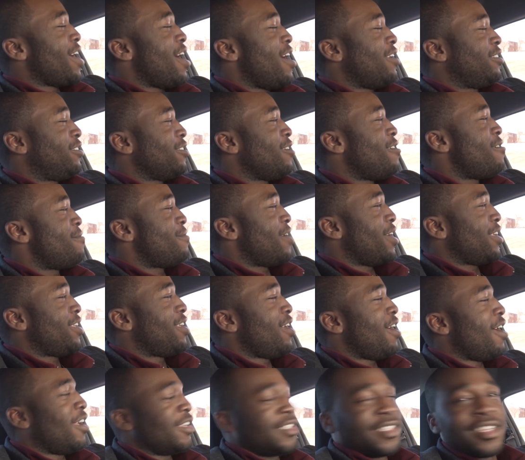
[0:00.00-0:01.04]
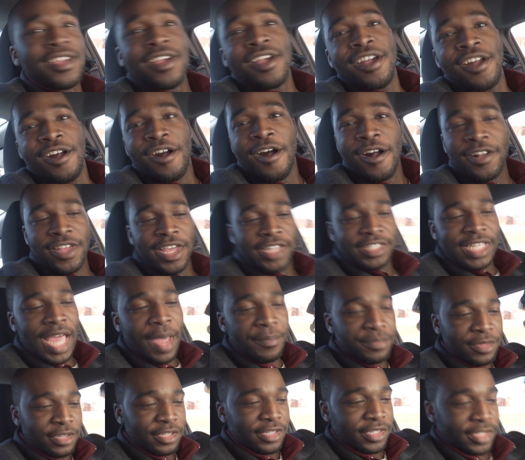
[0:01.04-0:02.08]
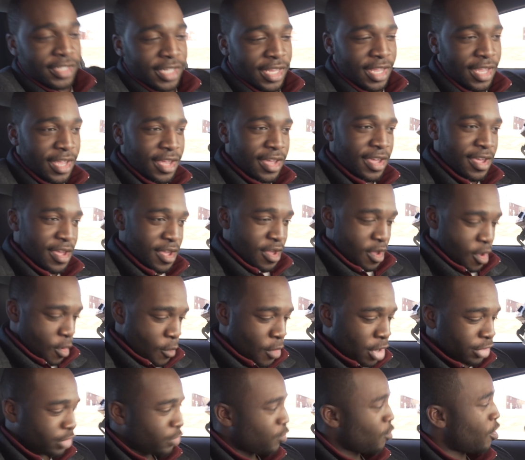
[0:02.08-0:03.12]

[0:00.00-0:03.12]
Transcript: out. Oh my gosh. Okay, time to see what's